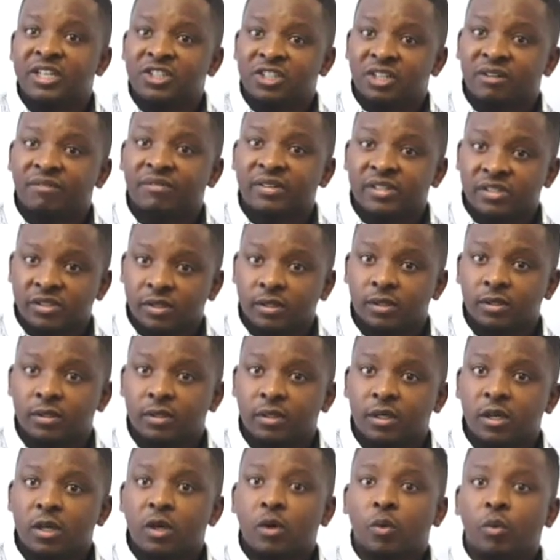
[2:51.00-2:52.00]
financial fiscal,
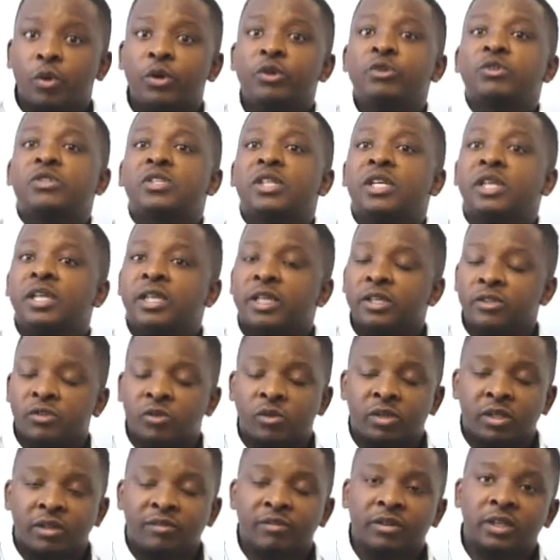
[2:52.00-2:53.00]
where you say,
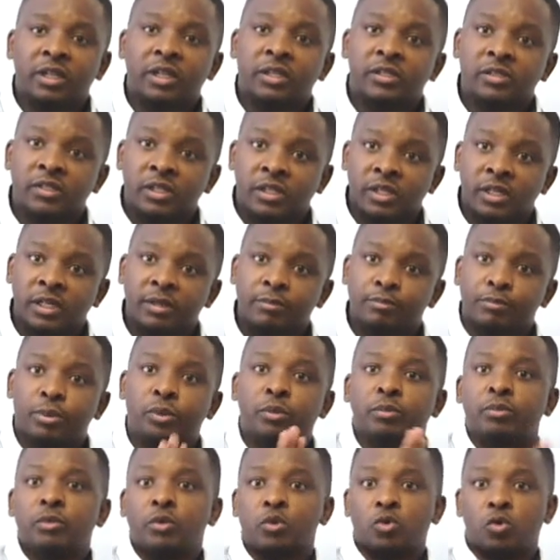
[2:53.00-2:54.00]
here's your dividends, and then
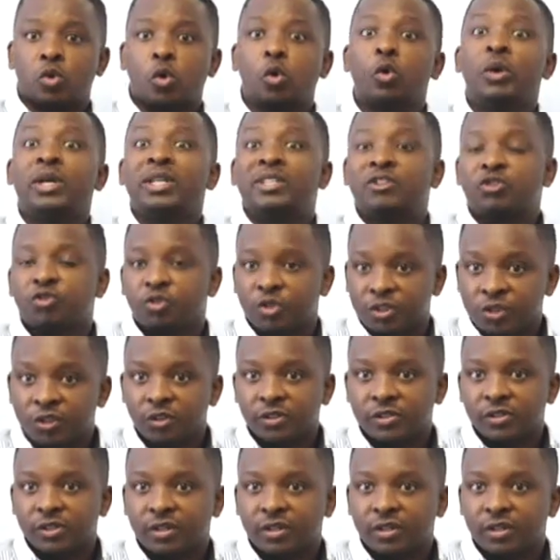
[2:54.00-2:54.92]
boom, go and treat